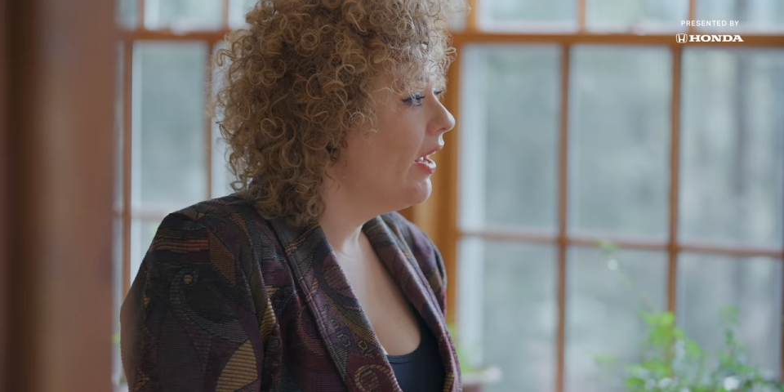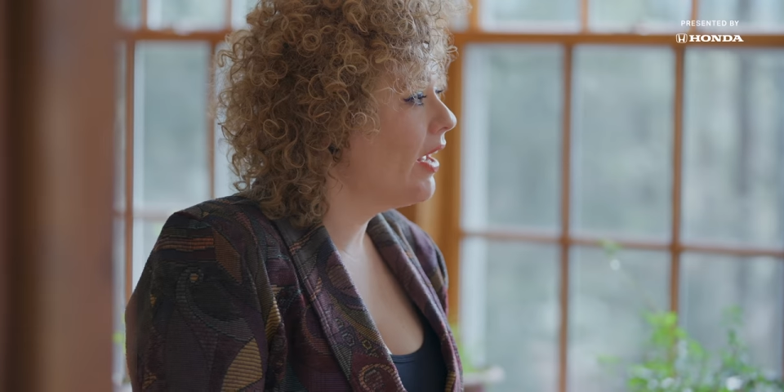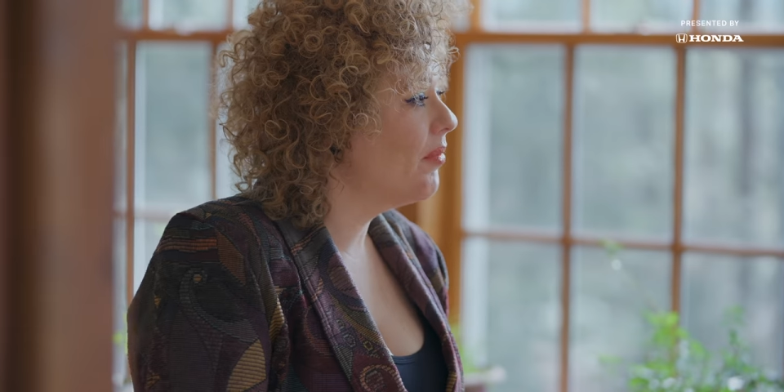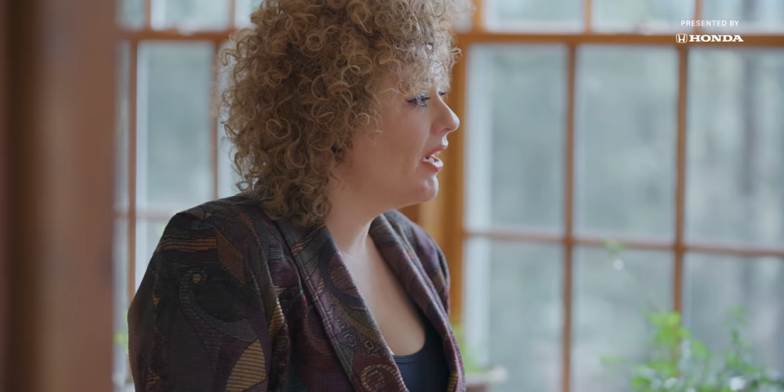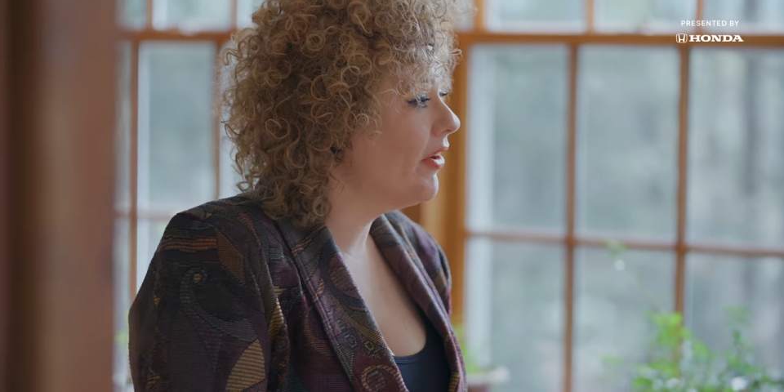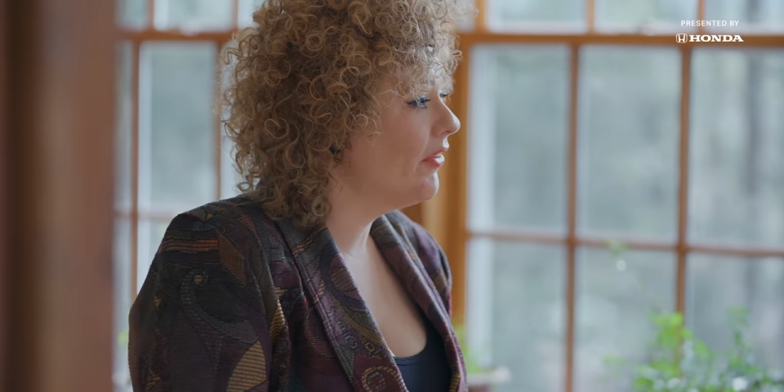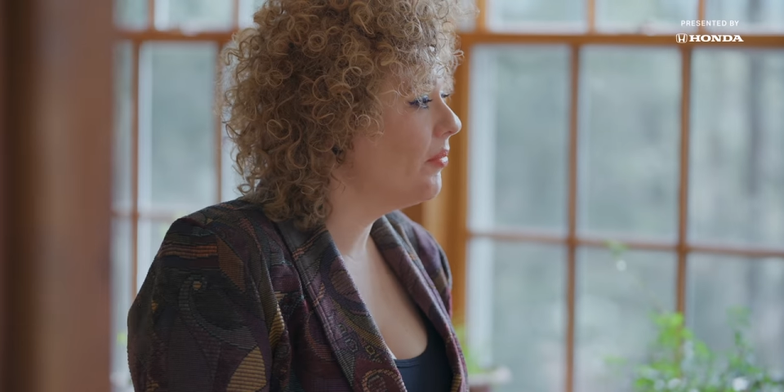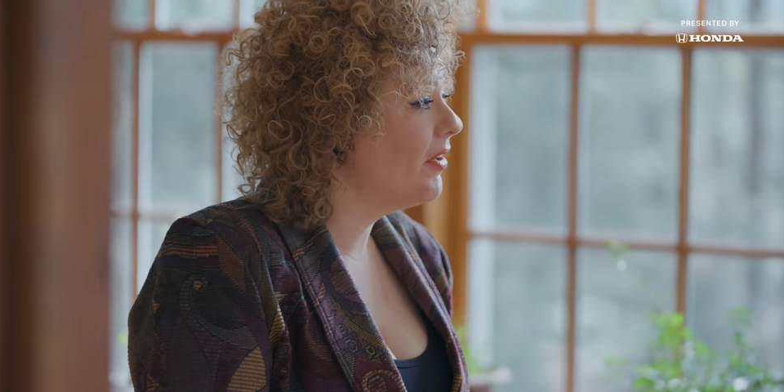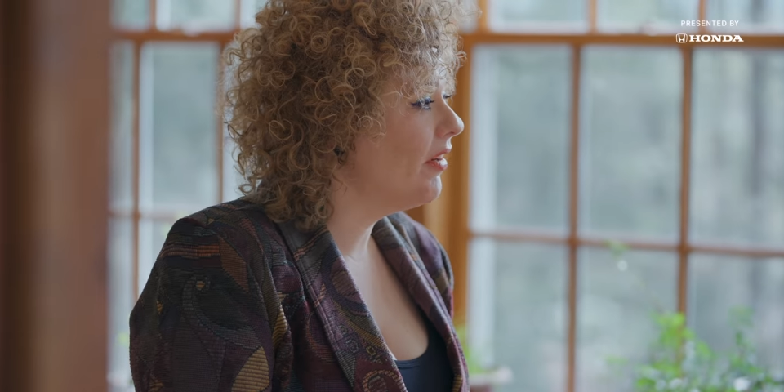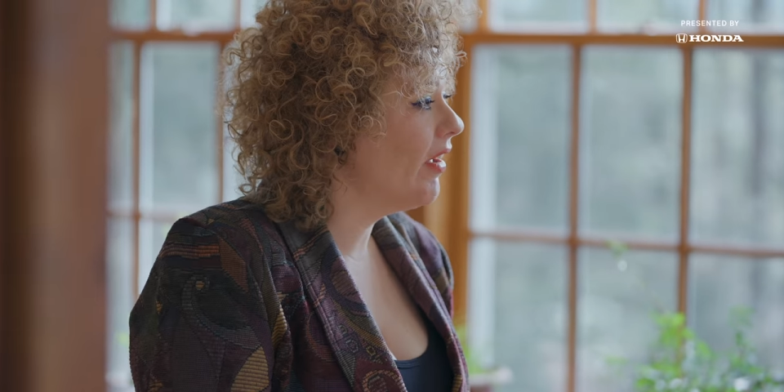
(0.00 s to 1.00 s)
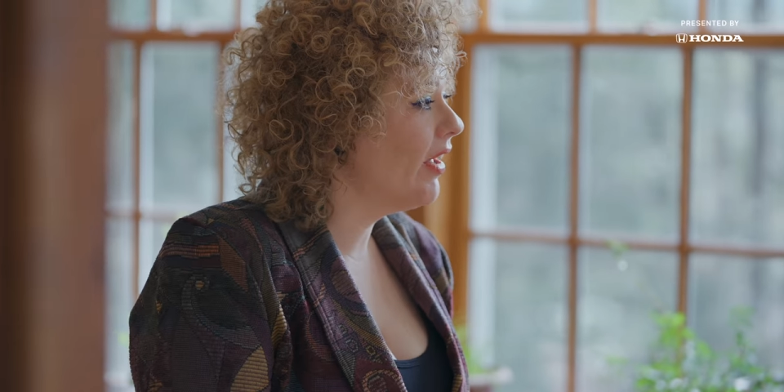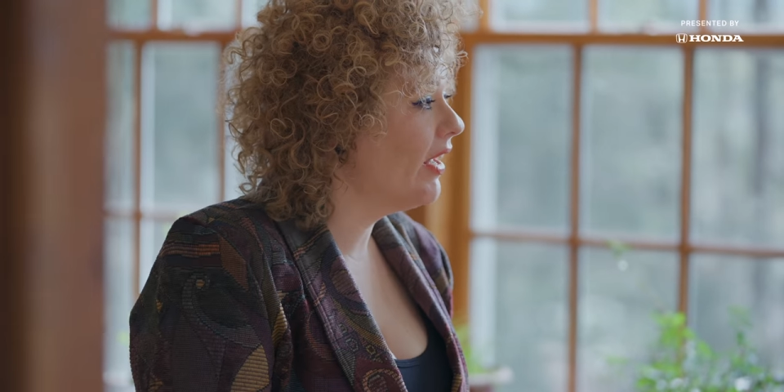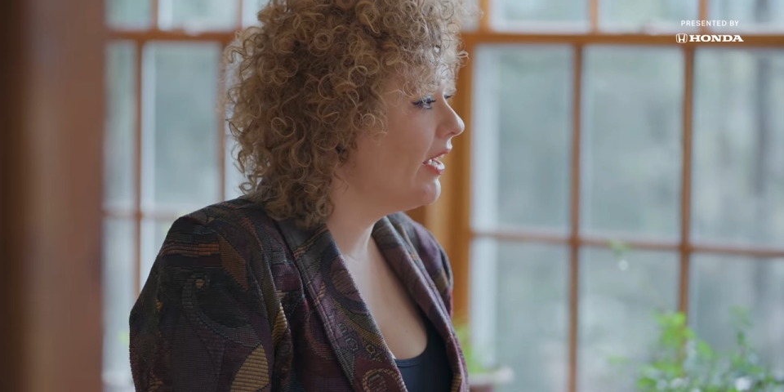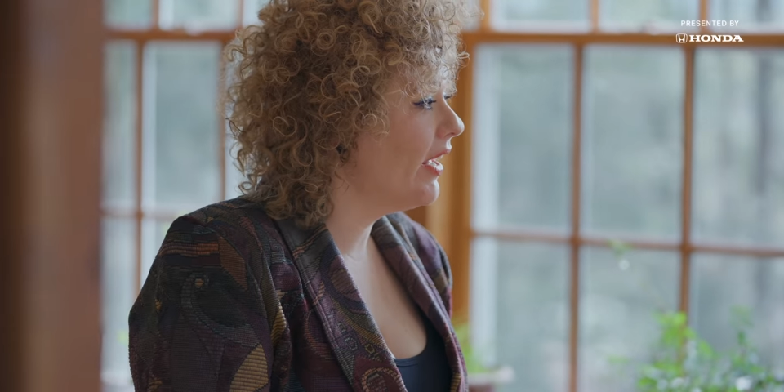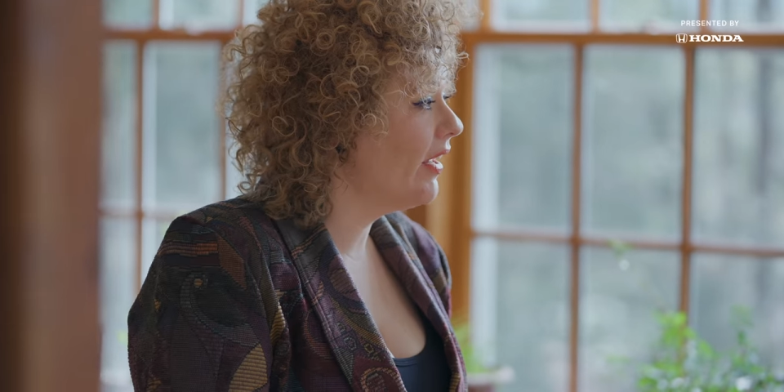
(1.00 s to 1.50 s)
And my husband and I
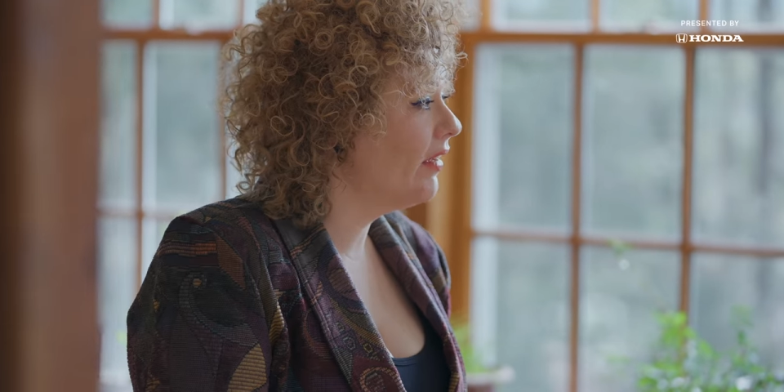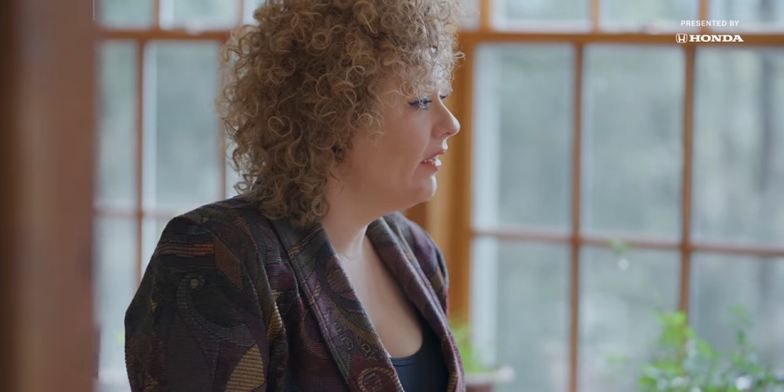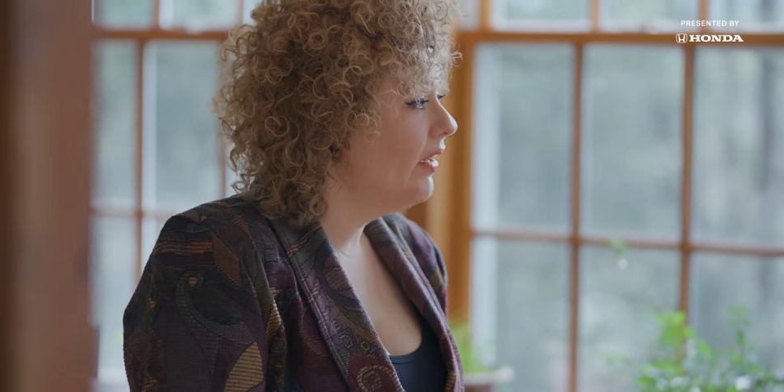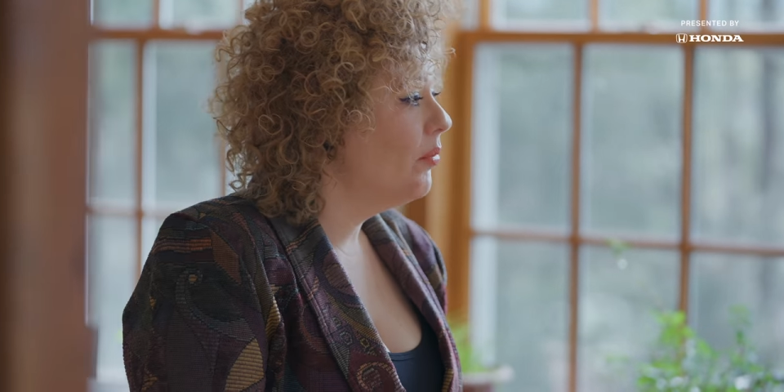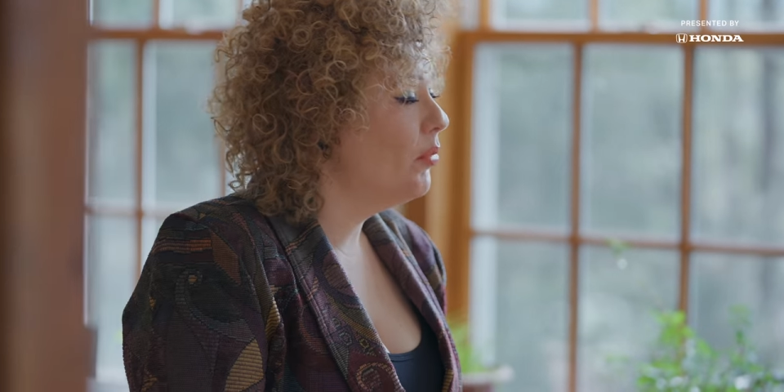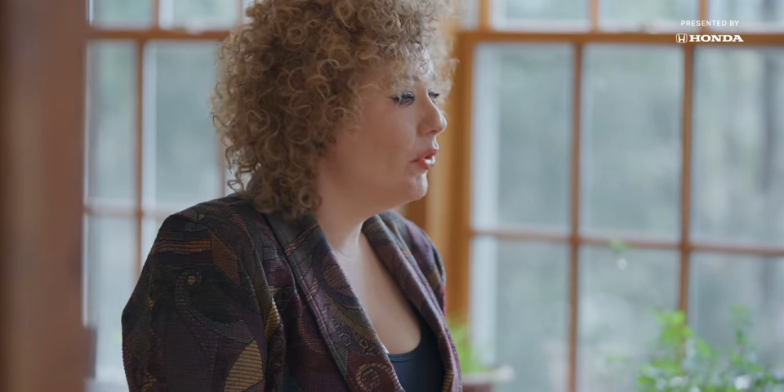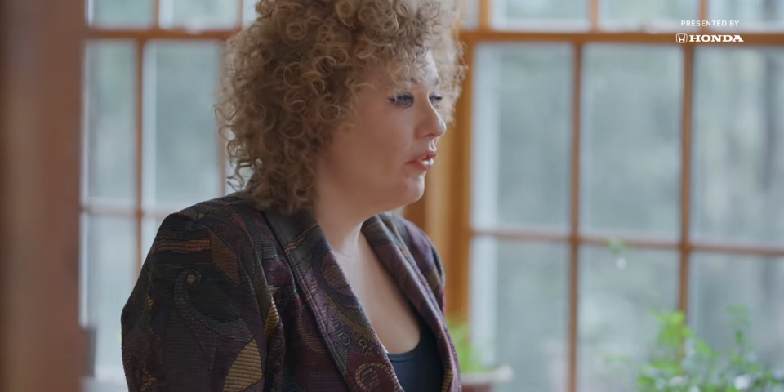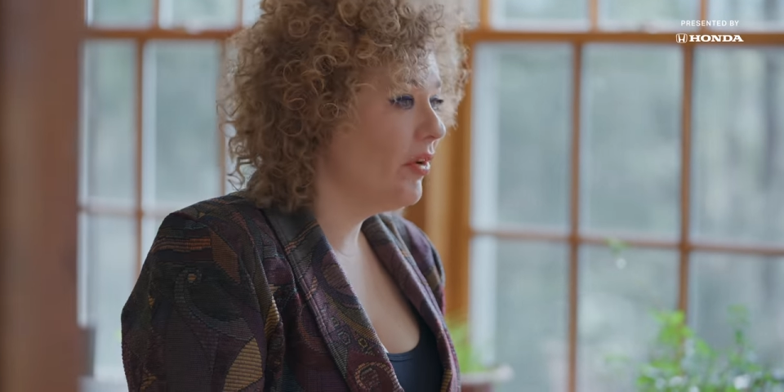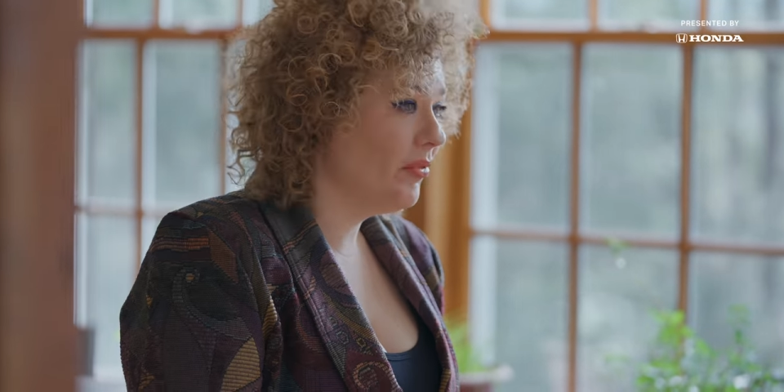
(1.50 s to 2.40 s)
had moved up